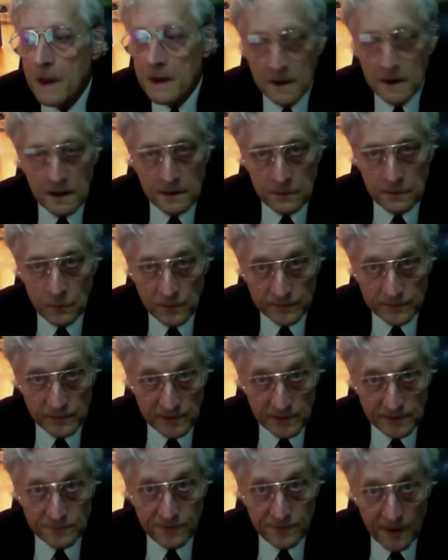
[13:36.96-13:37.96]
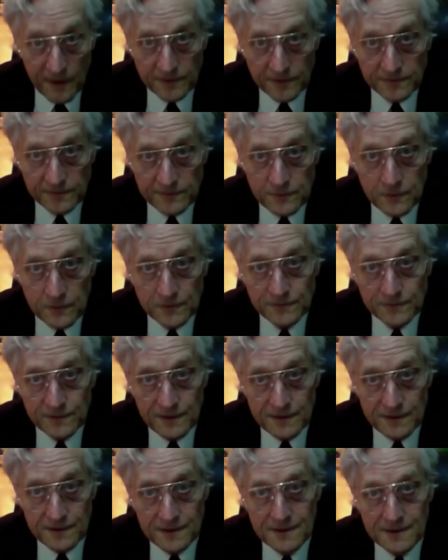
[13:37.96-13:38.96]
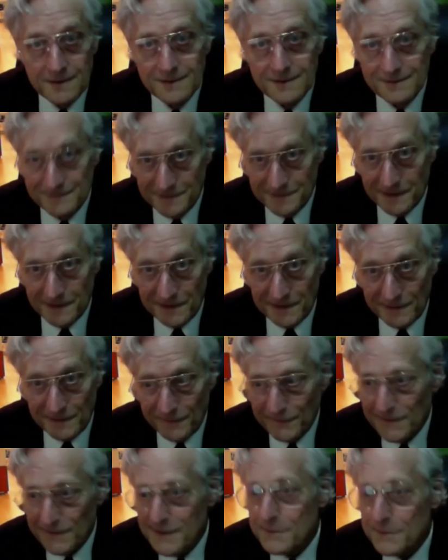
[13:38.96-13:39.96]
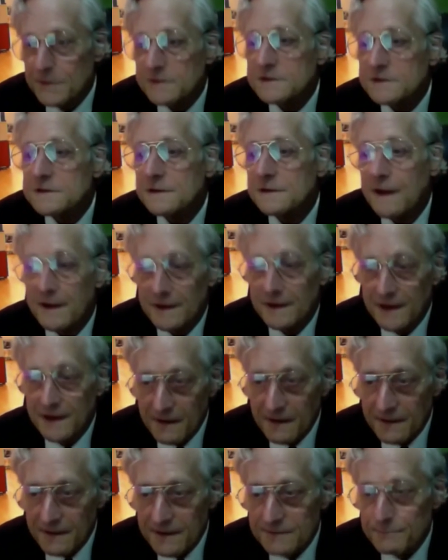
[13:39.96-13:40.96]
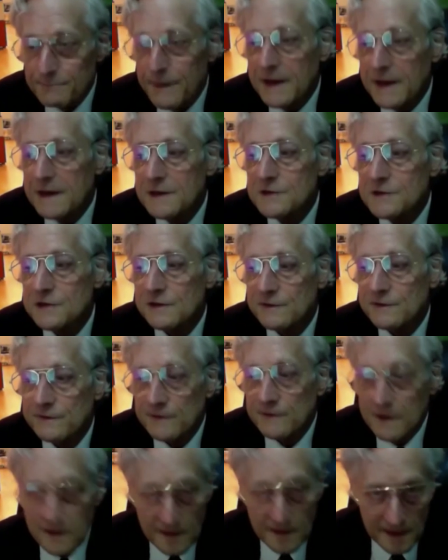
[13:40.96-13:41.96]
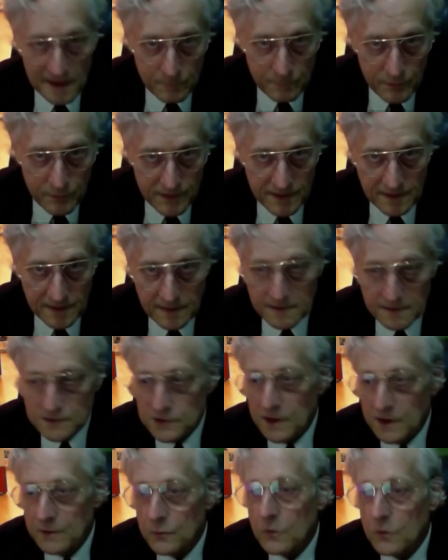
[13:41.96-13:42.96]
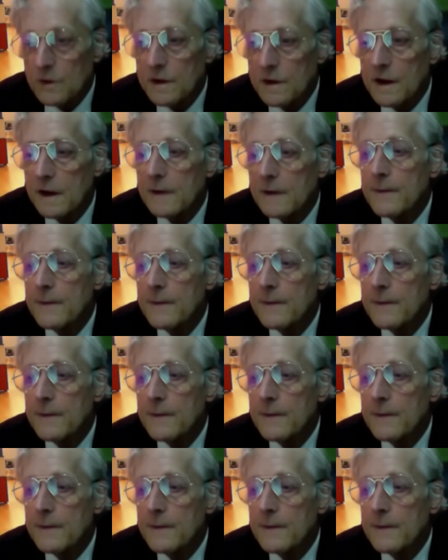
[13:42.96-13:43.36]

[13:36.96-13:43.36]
The ones who get the farthest, of course, are the techie schemers, like Larry Page and Sergey Brin and John Warnock.